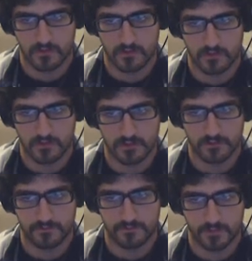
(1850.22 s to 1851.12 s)
Alright,
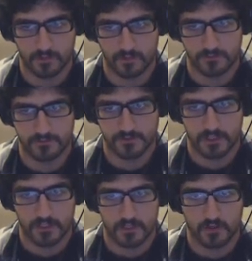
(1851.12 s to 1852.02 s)
cool.
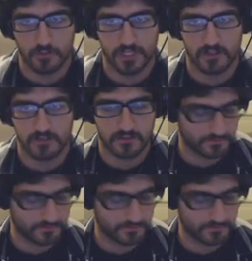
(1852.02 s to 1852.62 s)
Cool beans.